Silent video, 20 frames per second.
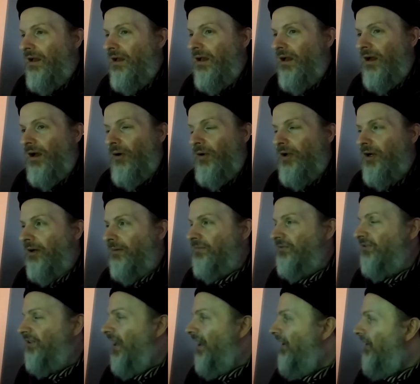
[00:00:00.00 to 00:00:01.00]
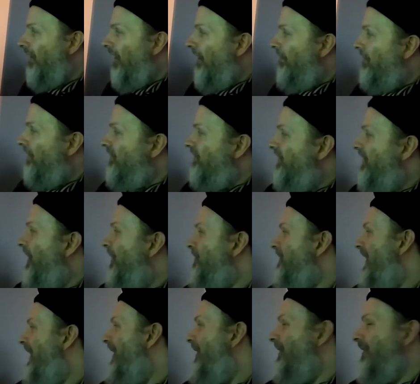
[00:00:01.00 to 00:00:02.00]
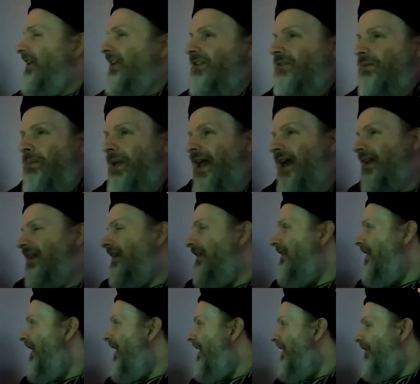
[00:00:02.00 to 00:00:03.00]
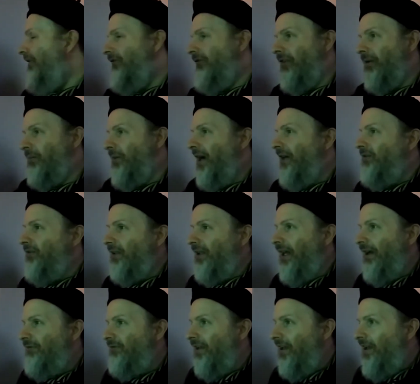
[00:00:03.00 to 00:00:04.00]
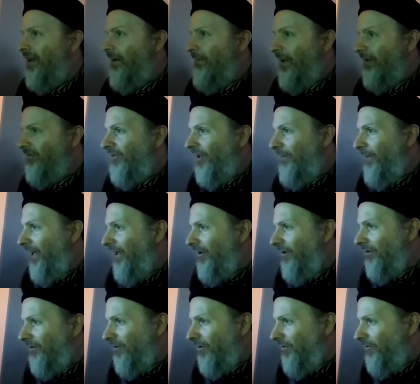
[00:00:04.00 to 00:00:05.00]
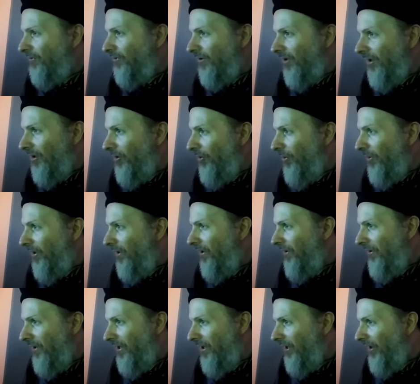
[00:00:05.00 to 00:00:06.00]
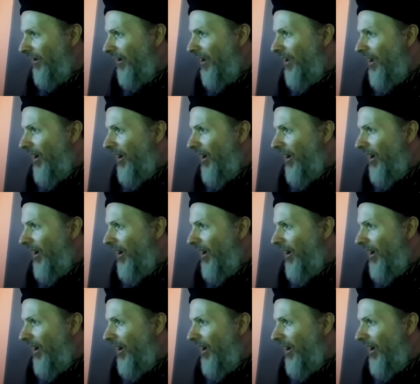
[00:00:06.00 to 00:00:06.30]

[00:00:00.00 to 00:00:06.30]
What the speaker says: Oh, I hear him scale up and scale down, and it's panning from right to left. About time I introduced who we're hearing here.